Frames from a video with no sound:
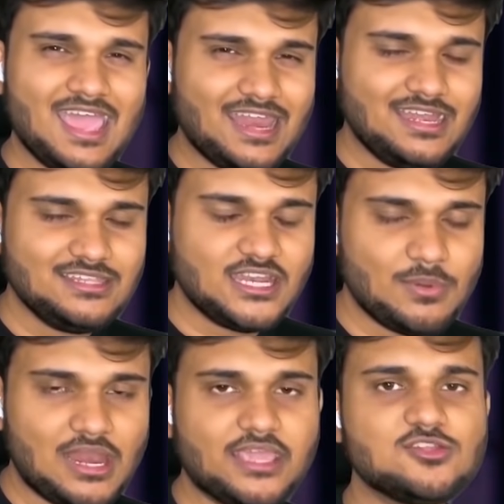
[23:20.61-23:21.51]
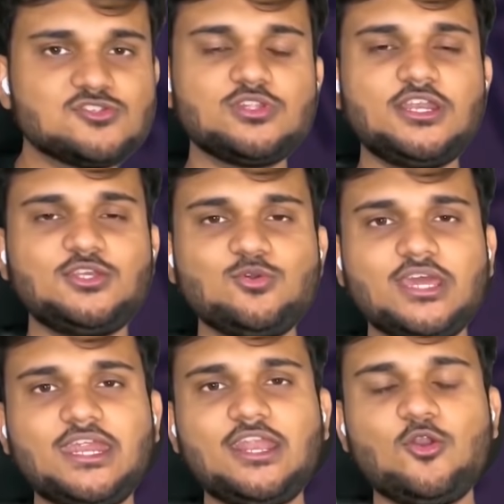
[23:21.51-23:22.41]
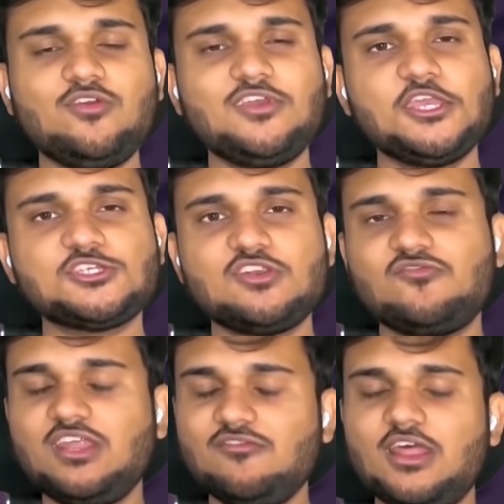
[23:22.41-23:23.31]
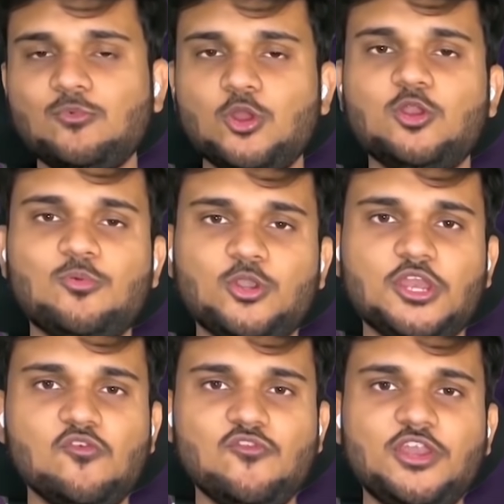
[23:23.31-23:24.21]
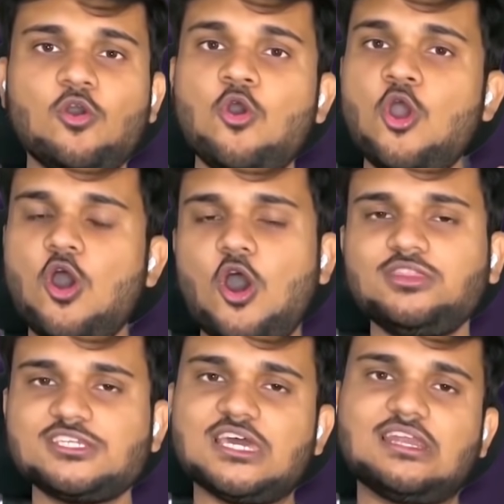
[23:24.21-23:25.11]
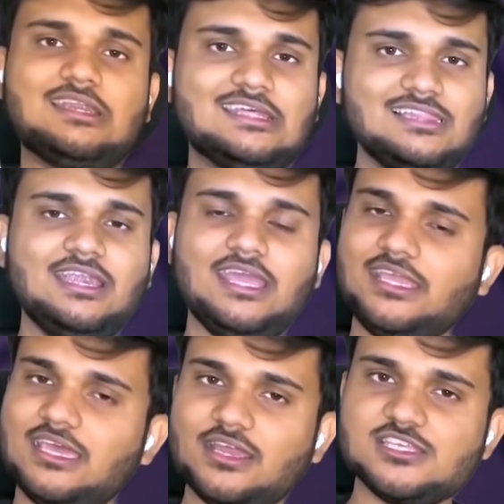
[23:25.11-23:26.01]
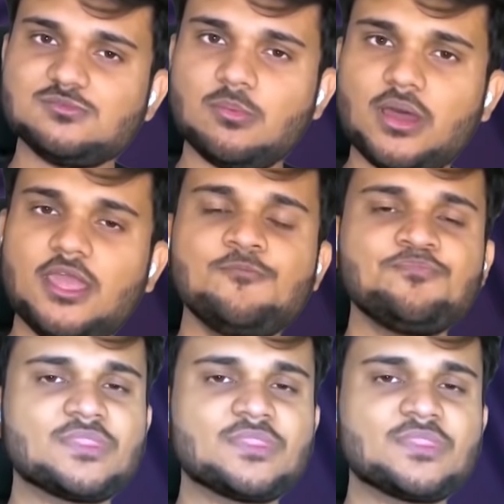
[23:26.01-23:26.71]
and hit that bell icon so that you can get a notification whenever I'm going to put a new video on the channel. Till then, take care guys, bye bye,